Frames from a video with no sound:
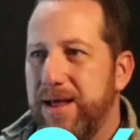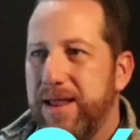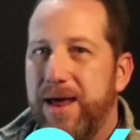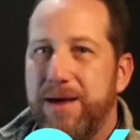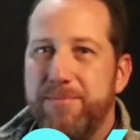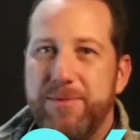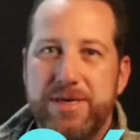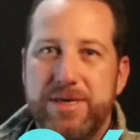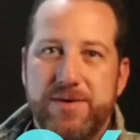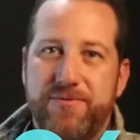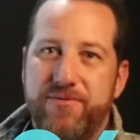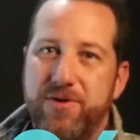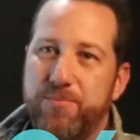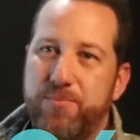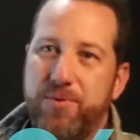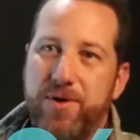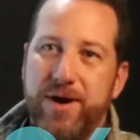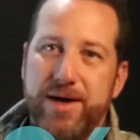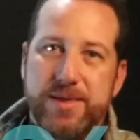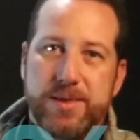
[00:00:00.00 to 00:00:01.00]
That means if you
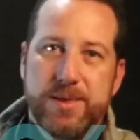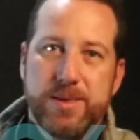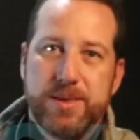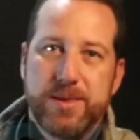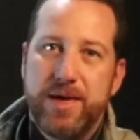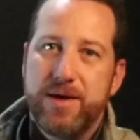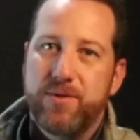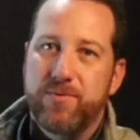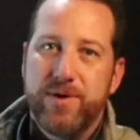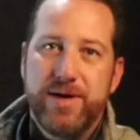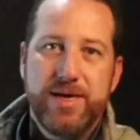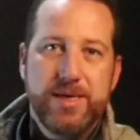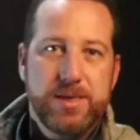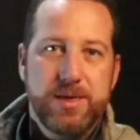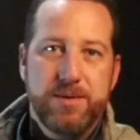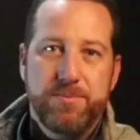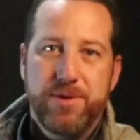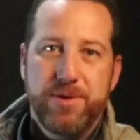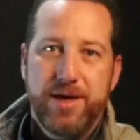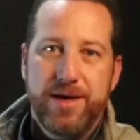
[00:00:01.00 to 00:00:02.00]
price this thing
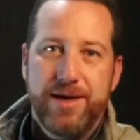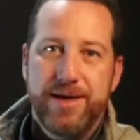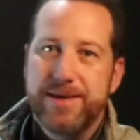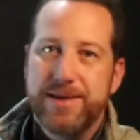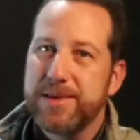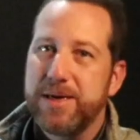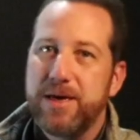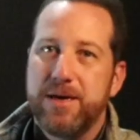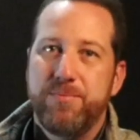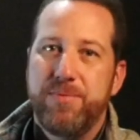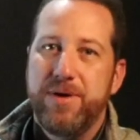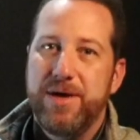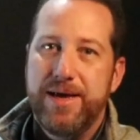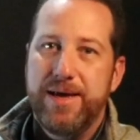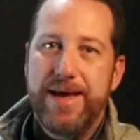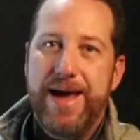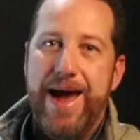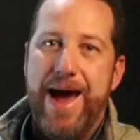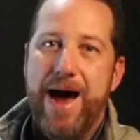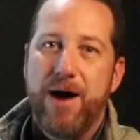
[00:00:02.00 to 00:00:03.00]
reasonably, it's going to
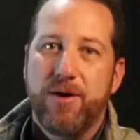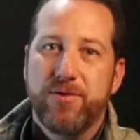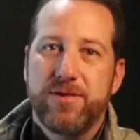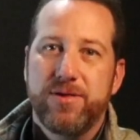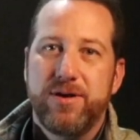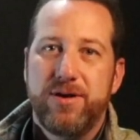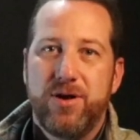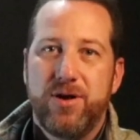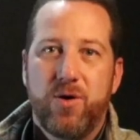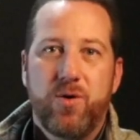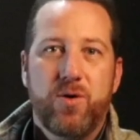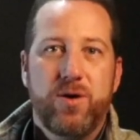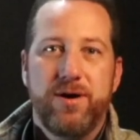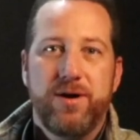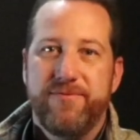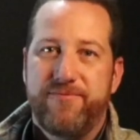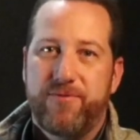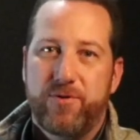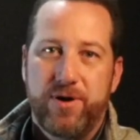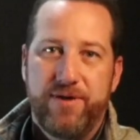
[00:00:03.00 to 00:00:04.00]
be out the door
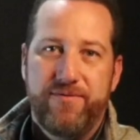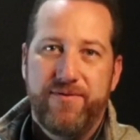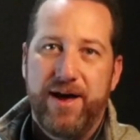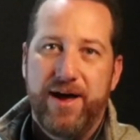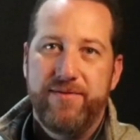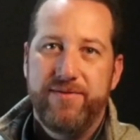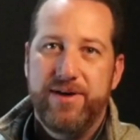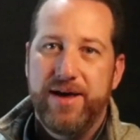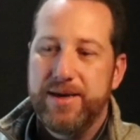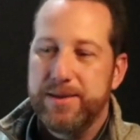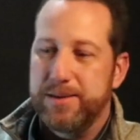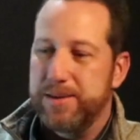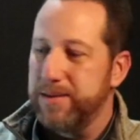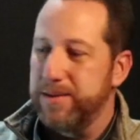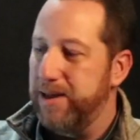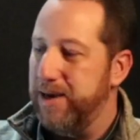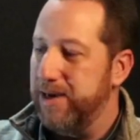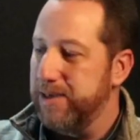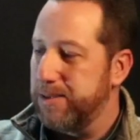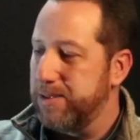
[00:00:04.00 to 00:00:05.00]
in 45 days or
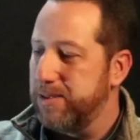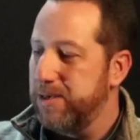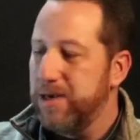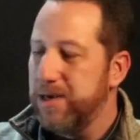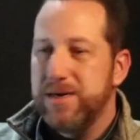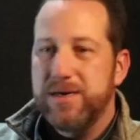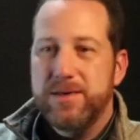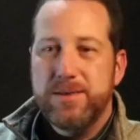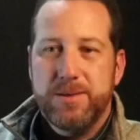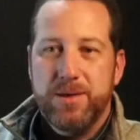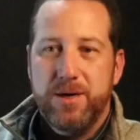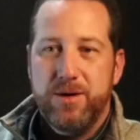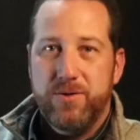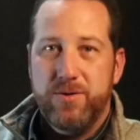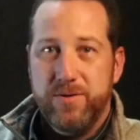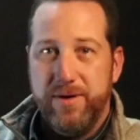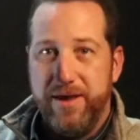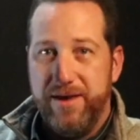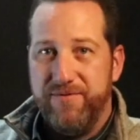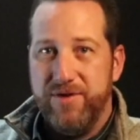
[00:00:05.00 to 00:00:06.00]
less.
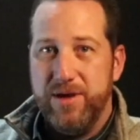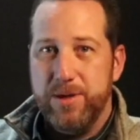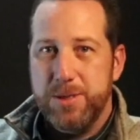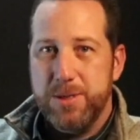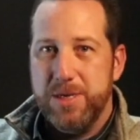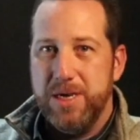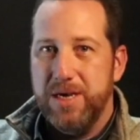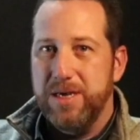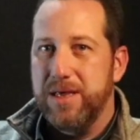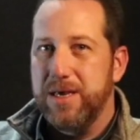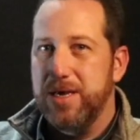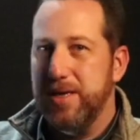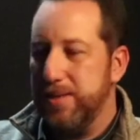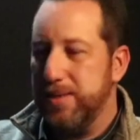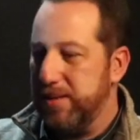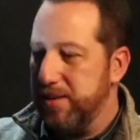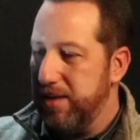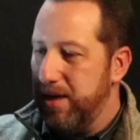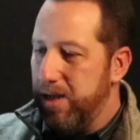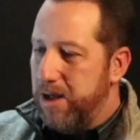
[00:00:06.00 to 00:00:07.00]
So if you see
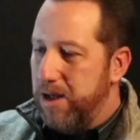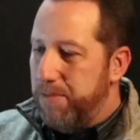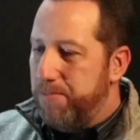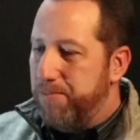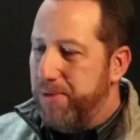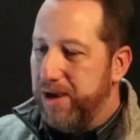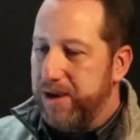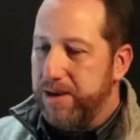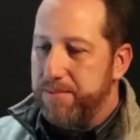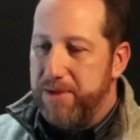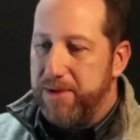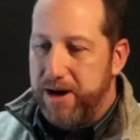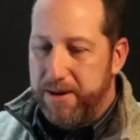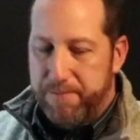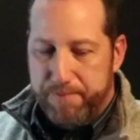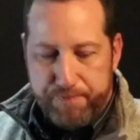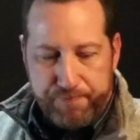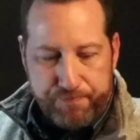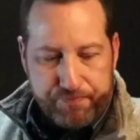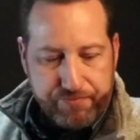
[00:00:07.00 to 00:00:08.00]
these, pick them up.